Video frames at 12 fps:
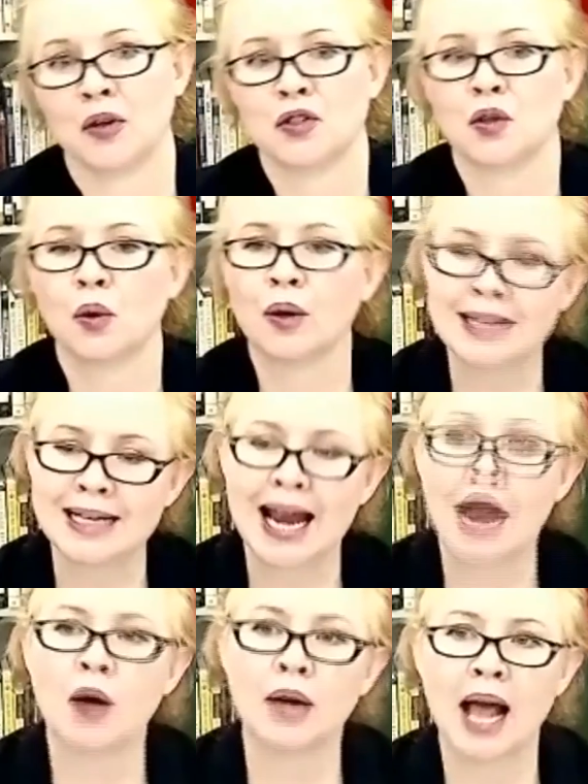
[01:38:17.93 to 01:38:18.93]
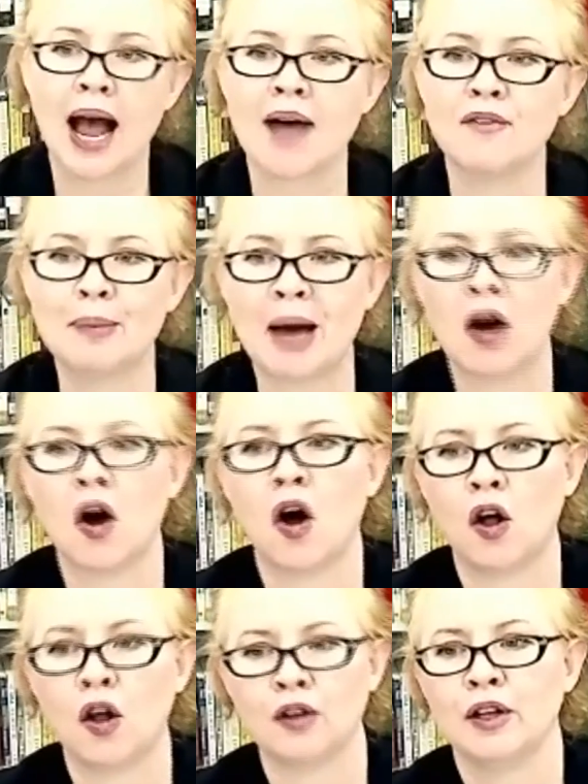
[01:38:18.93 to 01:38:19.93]
or is an hour and a half about
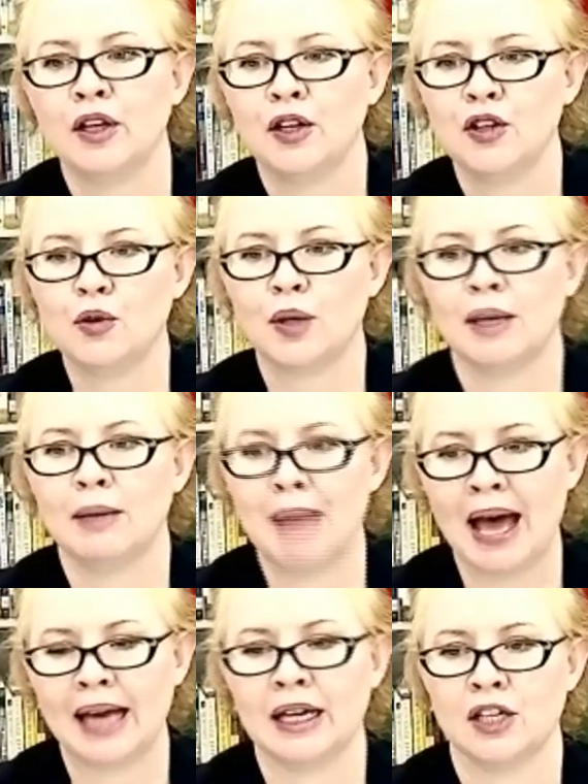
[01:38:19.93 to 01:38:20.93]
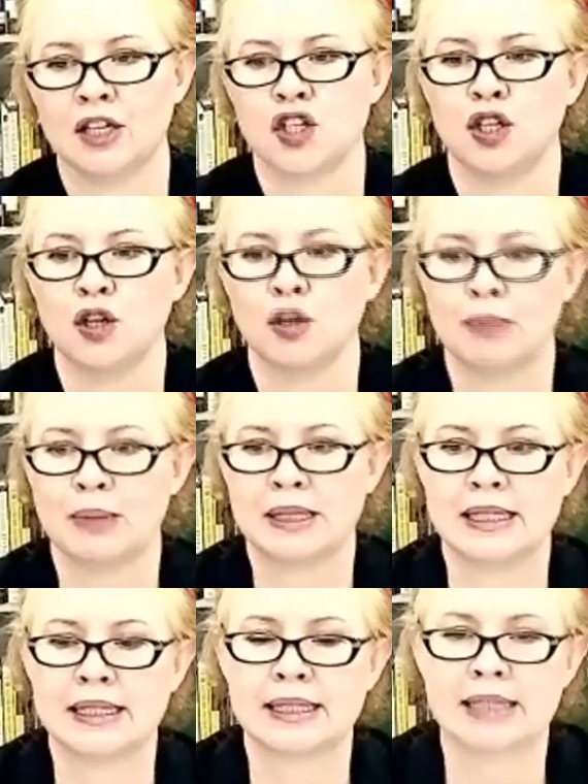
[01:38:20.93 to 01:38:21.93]
all you can manage in your busy
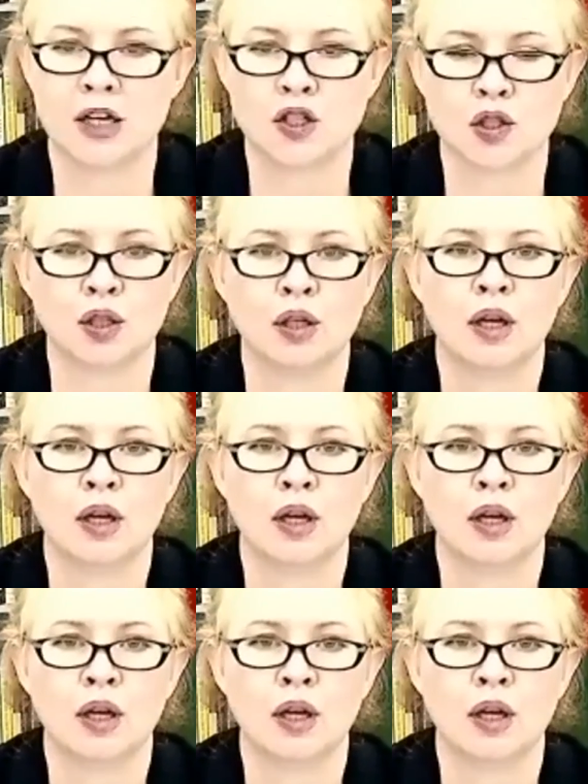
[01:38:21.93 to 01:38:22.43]
schedule?